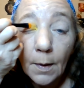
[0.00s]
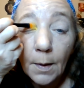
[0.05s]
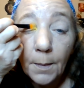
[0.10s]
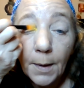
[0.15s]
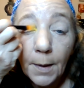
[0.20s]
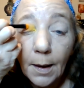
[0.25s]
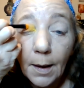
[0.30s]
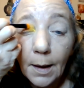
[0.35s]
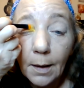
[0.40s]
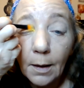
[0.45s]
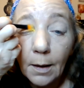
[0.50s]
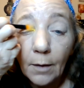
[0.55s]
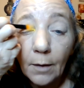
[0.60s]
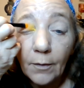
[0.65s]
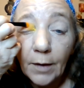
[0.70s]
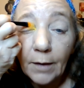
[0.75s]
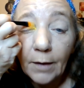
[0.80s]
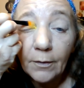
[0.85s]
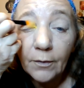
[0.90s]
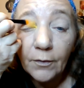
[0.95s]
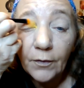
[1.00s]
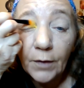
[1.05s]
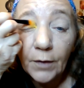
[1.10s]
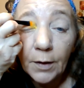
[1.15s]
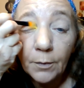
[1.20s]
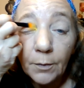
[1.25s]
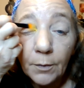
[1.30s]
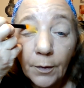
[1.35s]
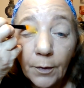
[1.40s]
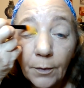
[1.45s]
I mean, I love having
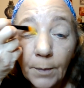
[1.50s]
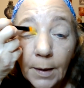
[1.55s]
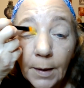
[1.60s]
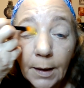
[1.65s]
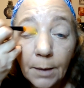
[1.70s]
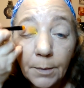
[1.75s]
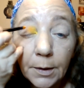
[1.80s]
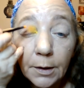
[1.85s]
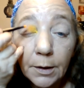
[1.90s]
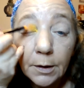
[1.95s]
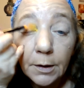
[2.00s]
fun with makeup.